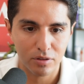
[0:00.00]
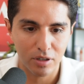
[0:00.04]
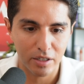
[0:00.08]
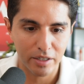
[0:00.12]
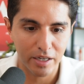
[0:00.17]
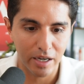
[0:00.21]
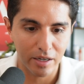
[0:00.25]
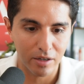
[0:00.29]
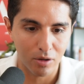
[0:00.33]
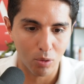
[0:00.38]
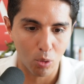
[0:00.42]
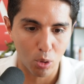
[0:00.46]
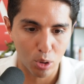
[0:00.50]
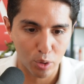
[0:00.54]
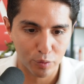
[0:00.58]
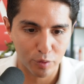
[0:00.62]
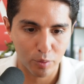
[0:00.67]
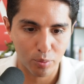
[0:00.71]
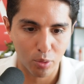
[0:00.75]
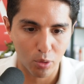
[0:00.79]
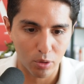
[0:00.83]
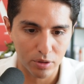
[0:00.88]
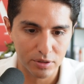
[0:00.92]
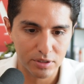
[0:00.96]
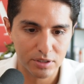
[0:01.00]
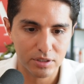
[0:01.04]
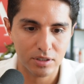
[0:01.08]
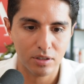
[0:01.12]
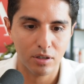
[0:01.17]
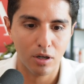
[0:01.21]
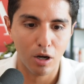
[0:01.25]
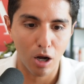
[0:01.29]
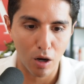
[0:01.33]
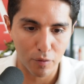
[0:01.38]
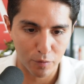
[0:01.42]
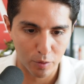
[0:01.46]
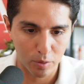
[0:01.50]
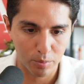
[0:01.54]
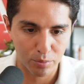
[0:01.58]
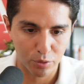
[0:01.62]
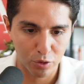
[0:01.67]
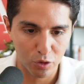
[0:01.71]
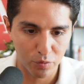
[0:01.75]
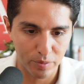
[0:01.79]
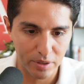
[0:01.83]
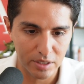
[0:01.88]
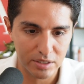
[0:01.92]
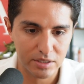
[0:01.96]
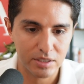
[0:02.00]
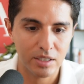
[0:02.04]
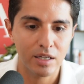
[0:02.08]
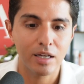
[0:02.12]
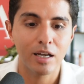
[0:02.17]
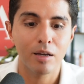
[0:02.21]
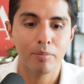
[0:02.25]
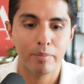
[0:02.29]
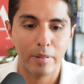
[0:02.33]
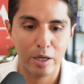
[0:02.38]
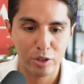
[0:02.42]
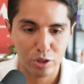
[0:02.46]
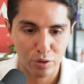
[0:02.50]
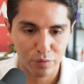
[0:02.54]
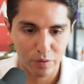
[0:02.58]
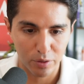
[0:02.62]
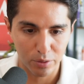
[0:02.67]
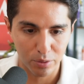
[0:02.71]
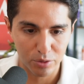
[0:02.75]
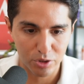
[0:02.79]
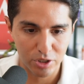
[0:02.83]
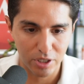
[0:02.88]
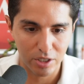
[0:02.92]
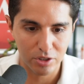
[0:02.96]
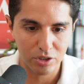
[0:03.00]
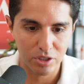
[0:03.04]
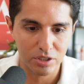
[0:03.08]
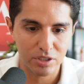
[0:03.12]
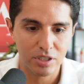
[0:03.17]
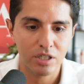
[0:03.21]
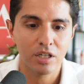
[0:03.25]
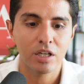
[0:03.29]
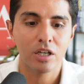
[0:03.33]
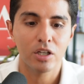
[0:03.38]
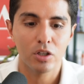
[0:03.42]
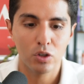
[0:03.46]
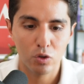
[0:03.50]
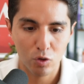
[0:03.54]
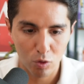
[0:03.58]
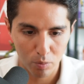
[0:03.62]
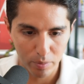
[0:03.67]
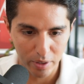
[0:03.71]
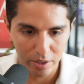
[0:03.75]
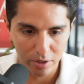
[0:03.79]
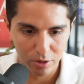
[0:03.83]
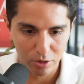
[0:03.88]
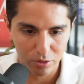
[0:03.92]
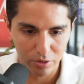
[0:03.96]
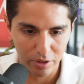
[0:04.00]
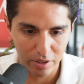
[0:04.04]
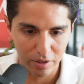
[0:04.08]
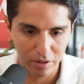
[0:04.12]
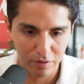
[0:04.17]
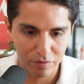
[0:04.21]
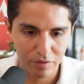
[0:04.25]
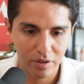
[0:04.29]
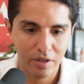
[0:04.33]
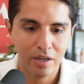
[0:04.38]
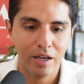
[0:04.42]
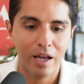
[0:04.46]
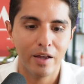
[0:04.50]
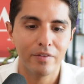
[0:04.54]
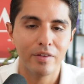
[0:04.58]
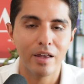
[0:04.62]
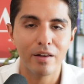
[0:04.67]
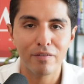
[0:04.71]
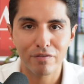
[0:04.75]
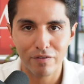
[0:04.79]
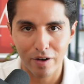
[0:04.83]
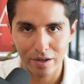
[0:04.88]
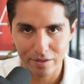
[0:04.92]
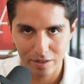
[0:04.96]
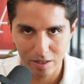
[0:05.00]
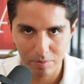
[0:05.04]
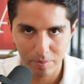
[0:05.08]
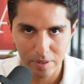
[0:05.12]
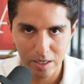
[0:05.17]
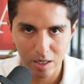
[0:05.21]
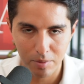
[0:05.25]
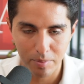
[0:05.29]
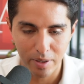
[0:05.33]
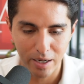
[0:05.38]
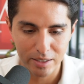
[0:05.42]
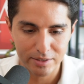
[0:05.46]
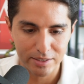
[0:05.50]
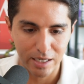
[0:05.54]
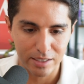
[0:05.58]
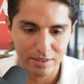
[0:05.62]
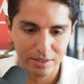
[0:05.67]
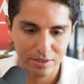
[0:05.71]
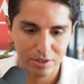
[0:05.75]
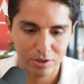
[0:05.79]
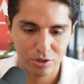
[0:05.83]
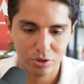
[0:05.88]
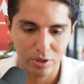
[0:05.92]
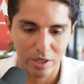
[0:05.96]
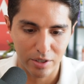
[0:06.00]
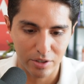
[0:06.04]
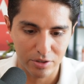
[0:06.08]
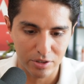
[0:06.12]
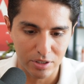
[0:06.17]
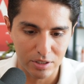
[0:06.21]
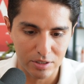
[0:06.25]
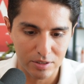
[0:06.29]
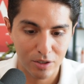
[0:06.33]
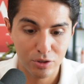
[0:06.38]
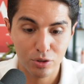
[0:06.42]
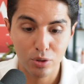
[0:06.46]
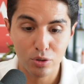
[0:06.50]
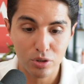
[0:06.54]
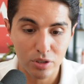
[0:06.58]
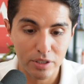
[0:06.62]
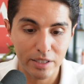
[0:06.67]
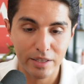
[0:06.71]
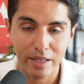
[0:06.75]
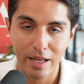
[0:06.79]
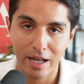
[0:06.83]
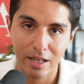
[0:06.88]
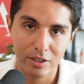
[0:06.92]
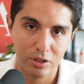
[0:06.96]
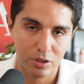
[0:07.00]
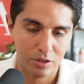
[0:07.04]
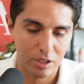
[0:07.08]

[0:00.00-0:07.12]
Again, order of importance, offer improvements, major funnel changes, new and better creative, and then finally media buying tactics and strategies, because usually the ads are